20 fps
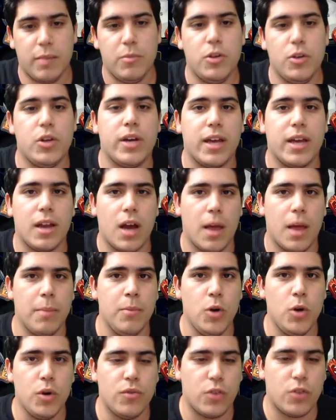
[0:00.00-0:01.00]
you cannot
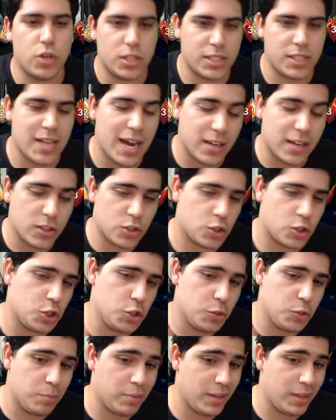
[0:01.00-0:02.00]
move or attack the turn
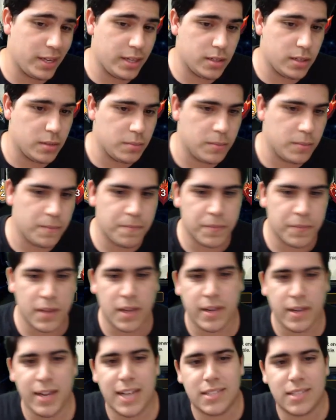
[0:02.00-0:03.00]
you play them.
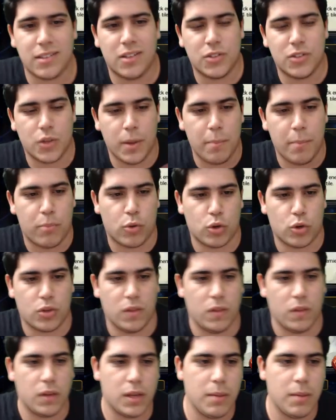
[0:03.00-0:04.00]
That's also
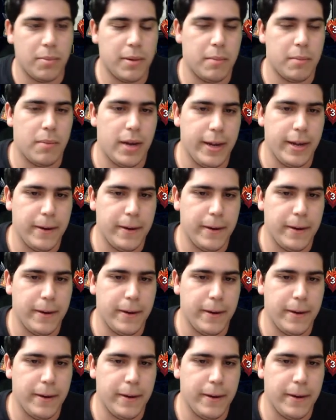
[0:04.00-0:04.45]
important to keep in mind.